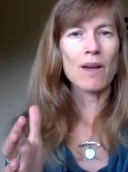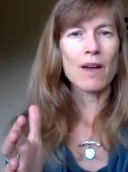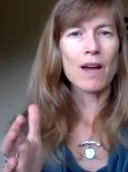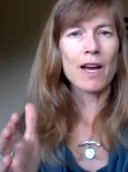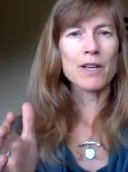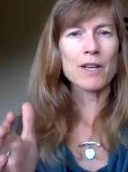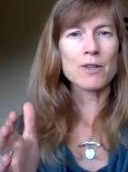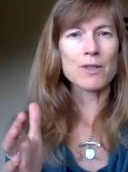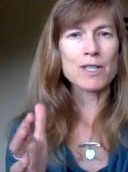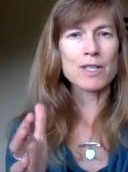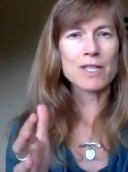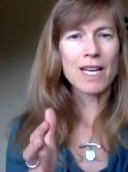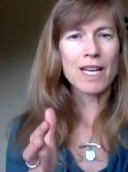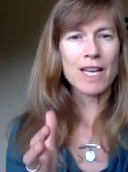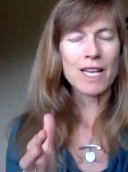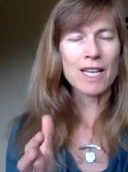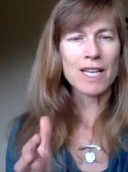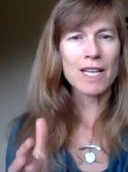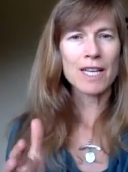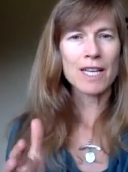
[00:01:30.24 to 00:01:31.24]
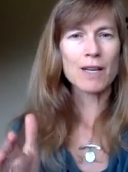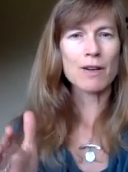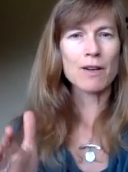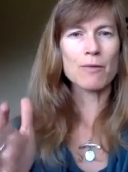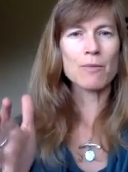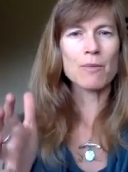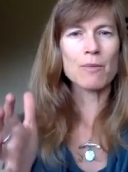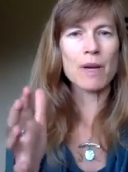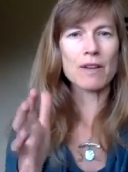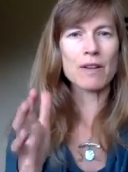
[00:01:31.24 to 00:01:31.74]
understanding
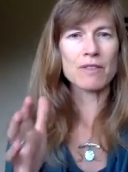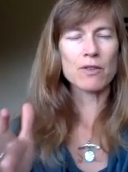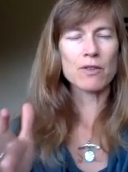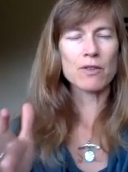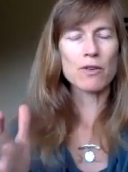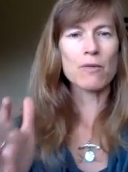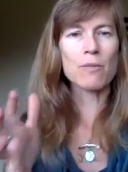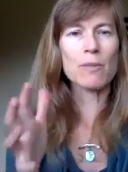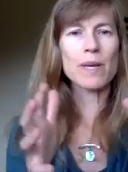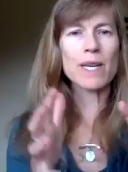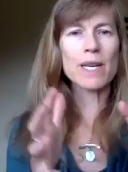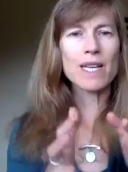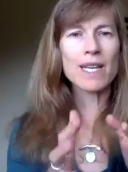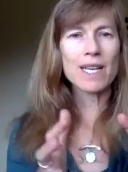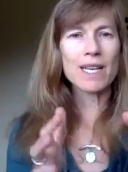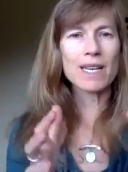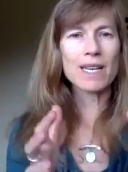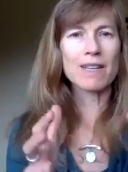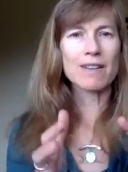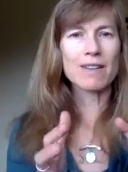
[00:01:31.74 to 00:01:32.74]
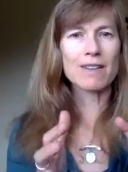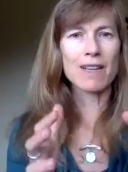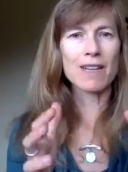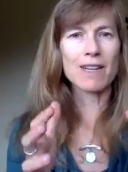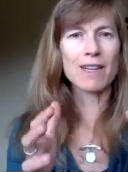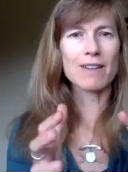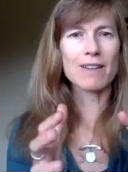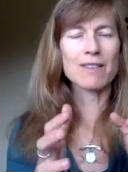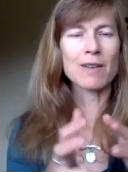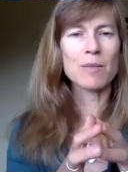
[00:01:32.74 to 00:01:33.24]
of sort of meeting
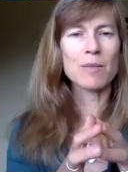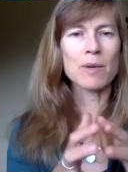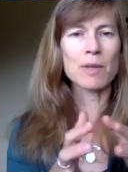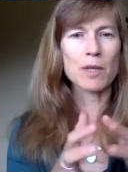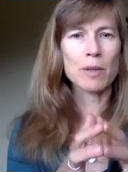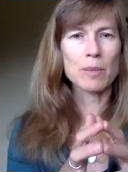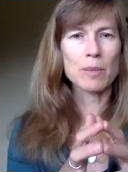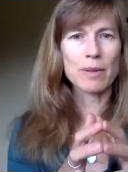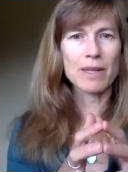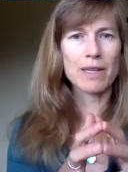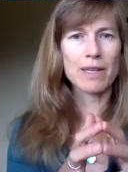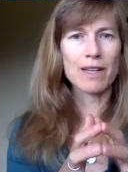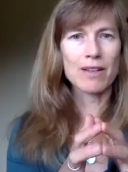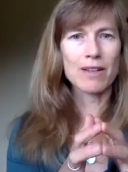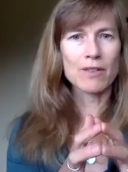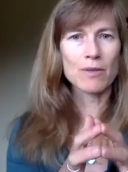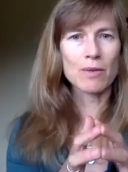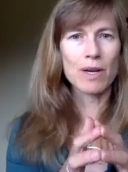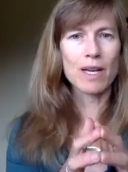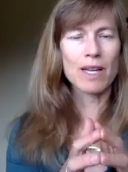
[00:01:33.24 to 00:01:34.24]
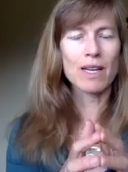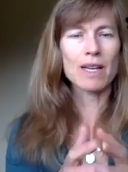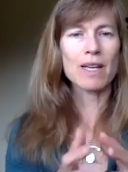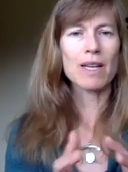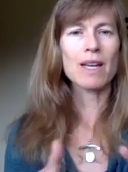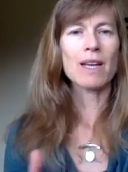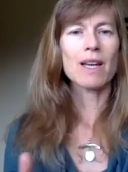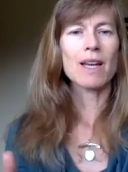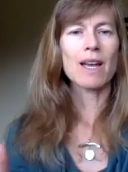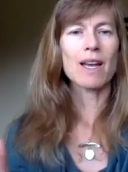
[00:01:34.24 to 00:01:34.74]
at a similar place, right?
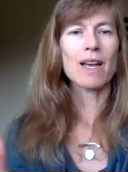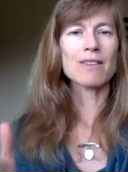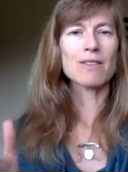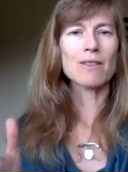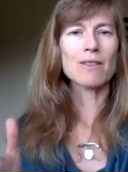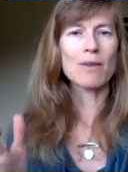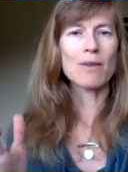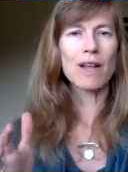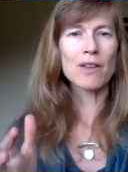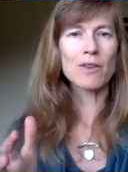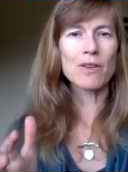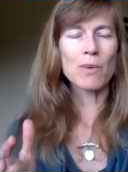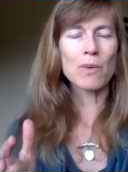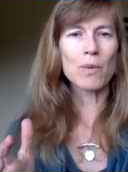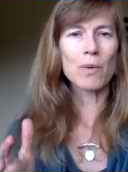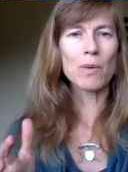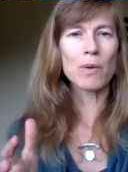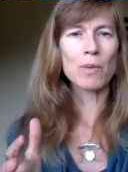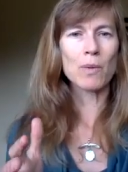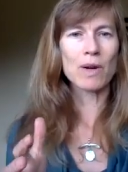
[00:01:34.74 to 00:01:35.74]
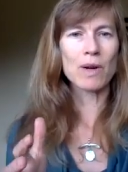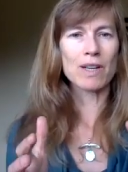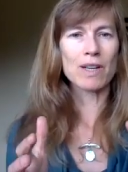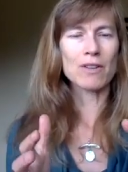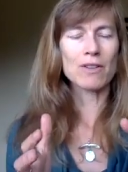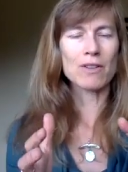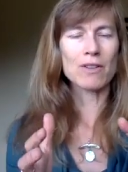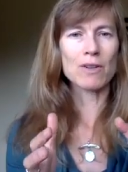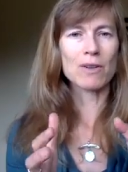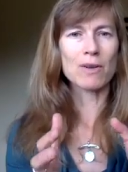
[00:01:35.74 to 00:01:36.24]
And so that's what we want to
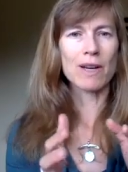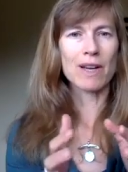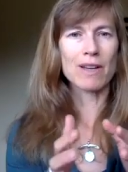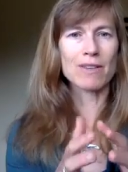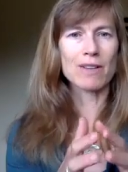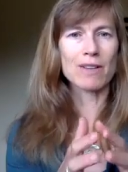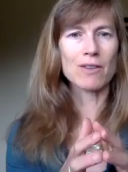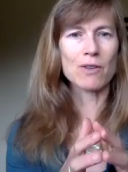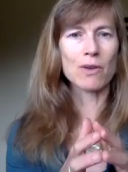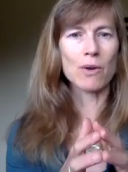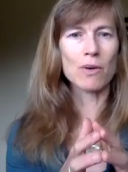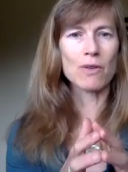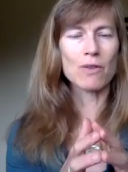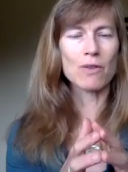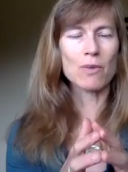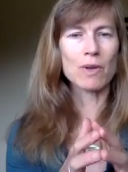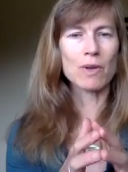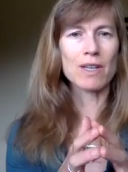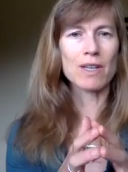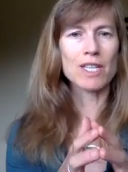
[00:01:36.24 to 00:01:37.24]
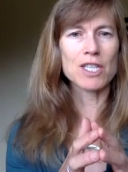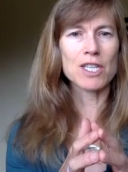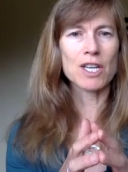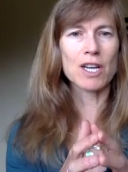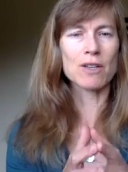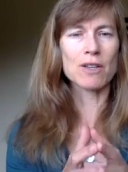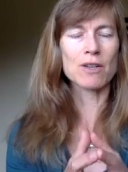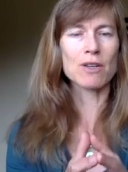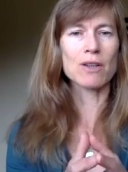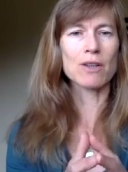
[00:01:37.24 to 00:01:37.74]
do as adults with each
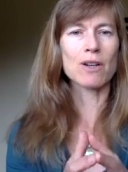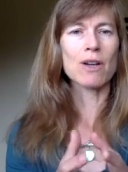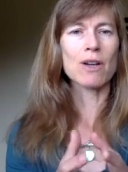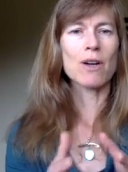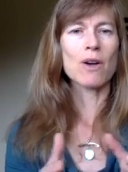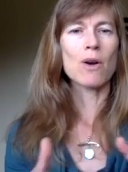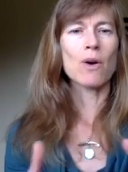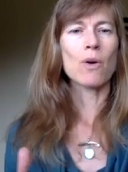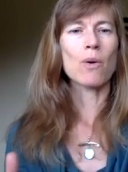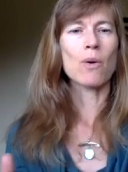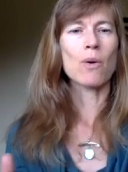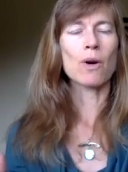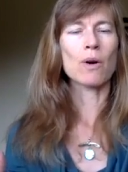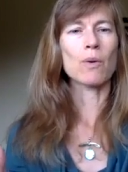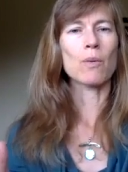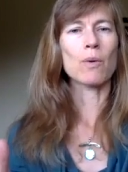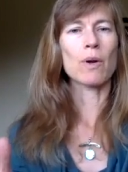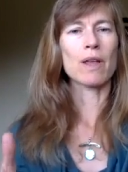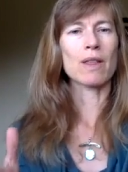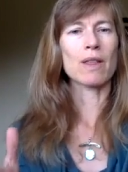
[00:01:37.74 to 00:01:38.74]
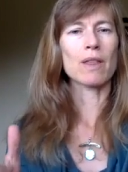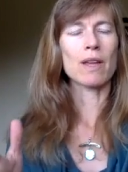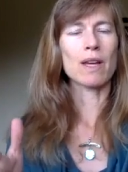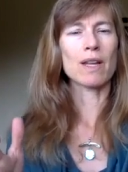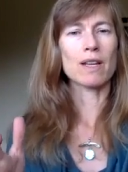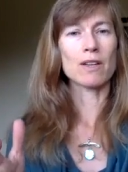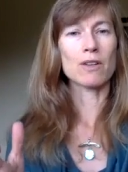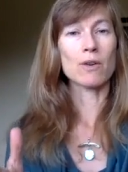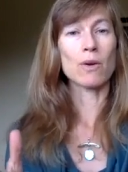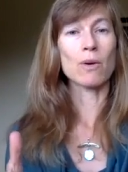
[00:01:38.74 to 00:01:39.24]
other, or with
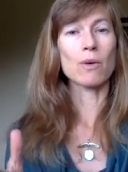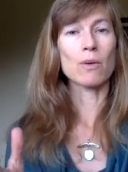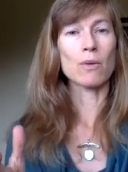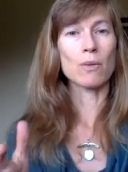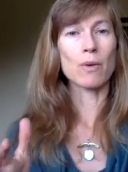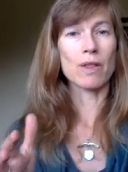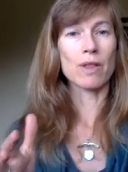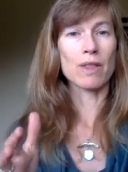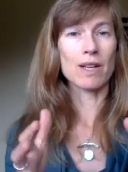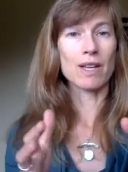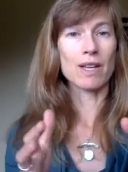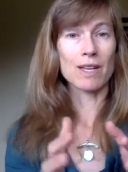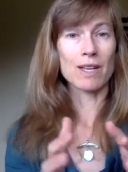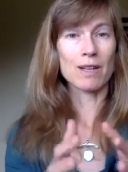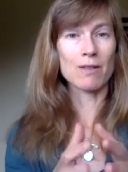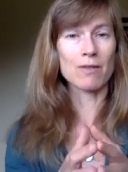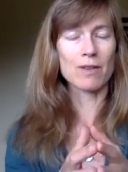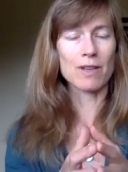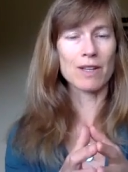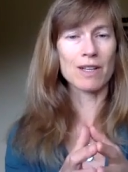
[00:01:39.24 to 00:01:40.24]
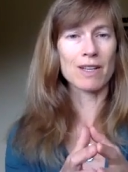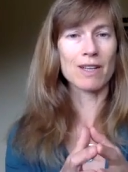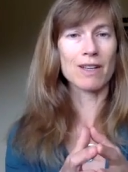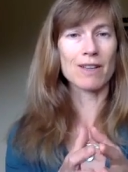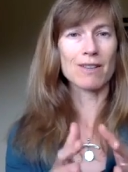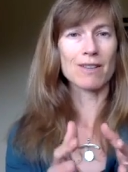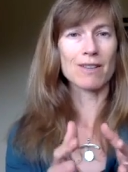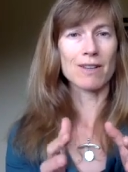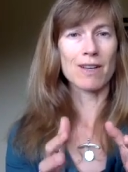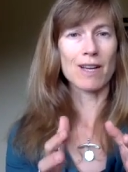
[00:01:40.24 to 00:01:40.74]
an adult with an infant,
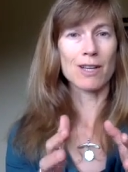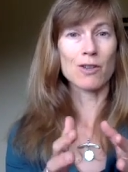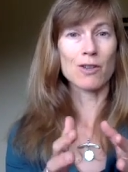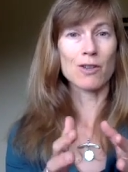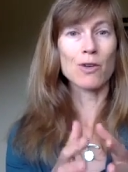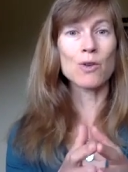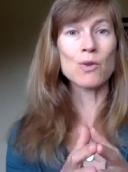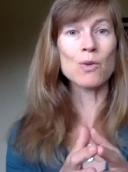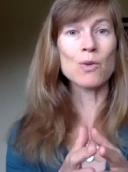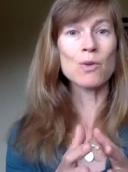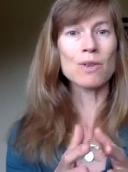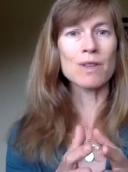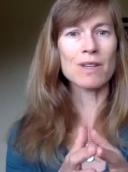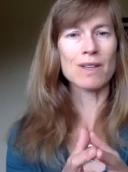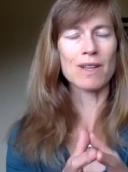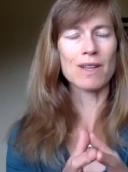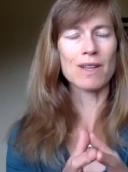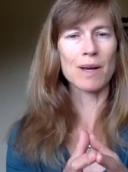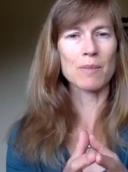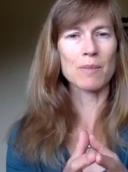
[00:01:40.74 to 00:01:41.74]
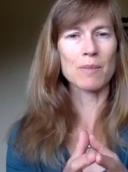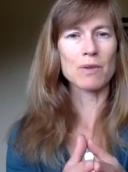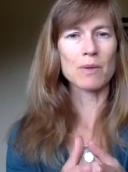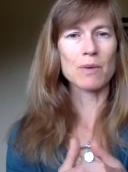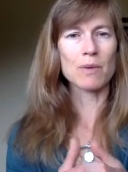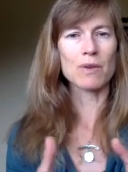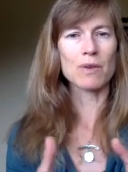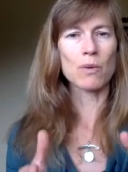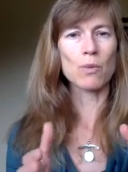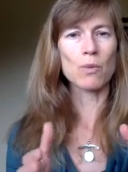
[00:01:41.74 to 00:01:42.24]
is attune to them. So
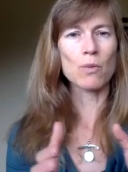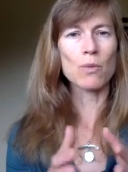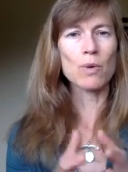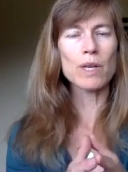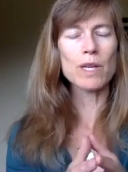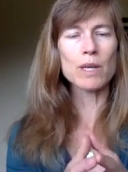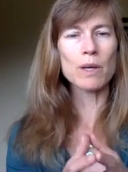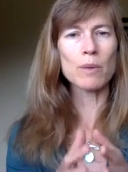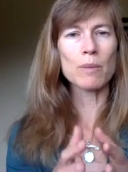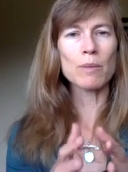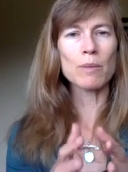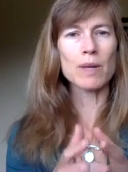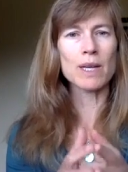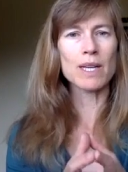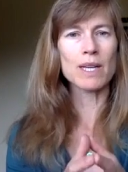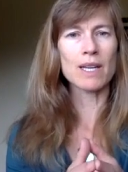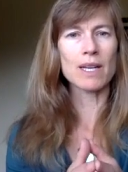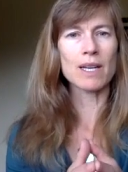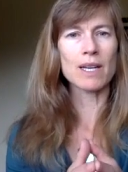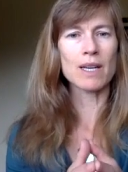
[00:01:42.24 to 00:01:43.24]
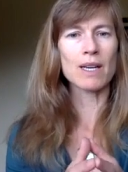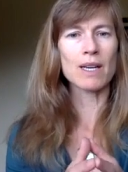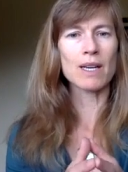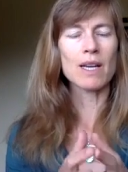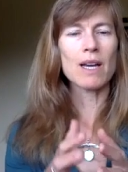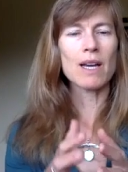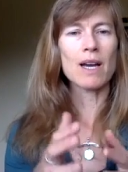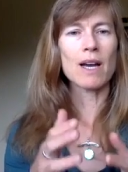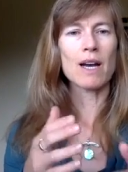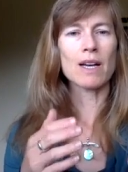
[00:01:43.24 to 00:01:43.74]
it's a real meeting
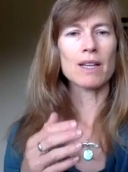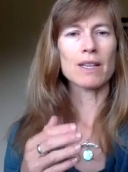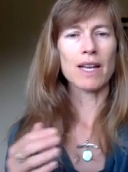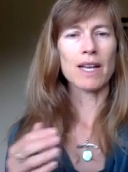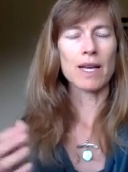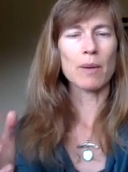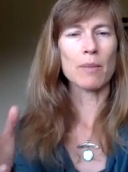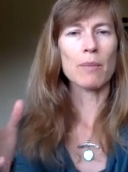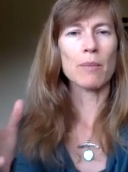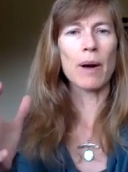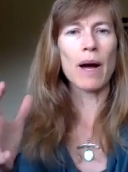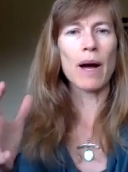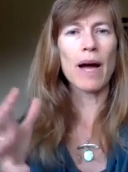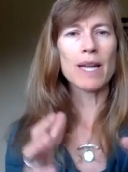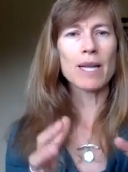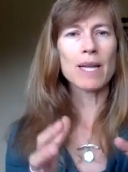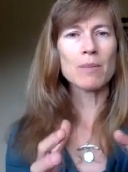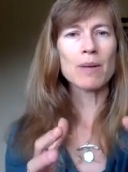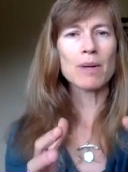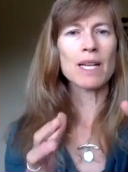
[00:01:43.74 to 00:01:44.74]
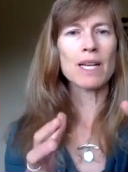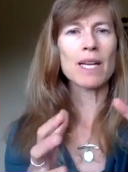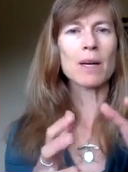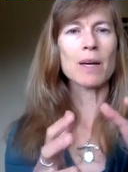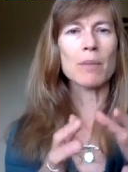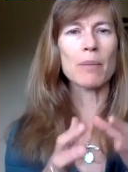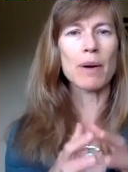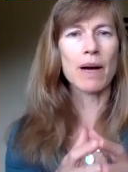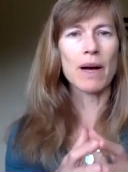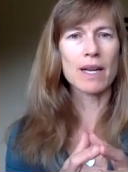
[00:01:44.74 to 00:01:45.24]
of like a body meeting
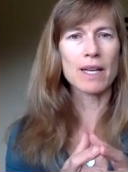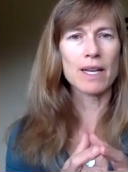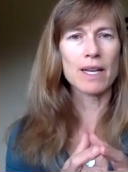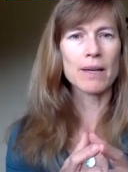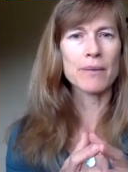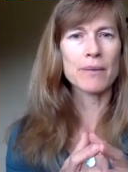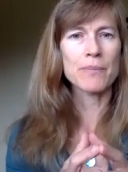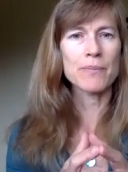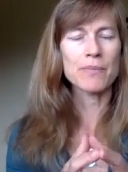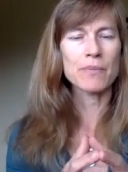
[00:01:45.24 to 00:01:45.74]
a body,